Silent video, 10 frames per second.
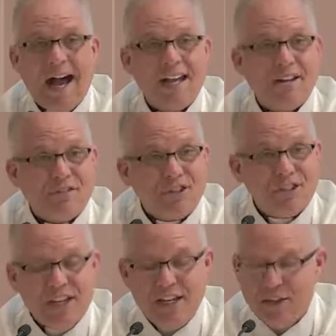I have
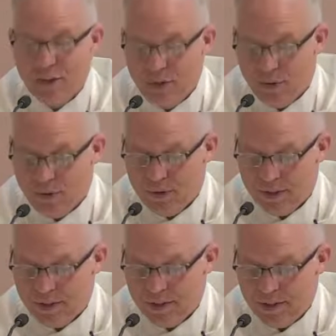seen the
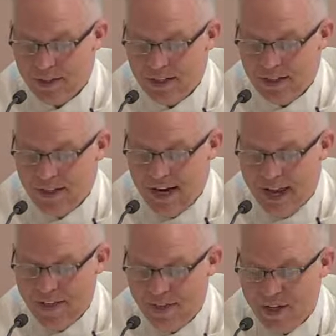Lord,
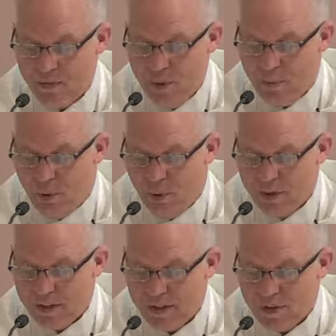and then
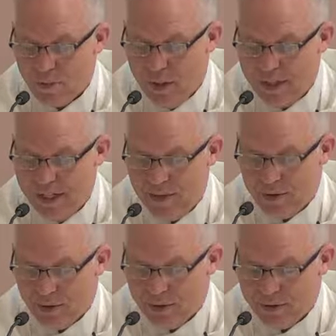reported what he
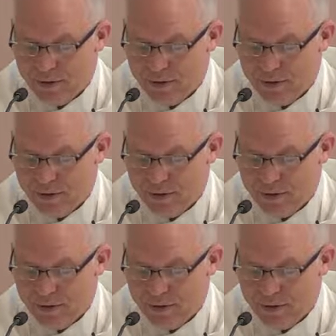told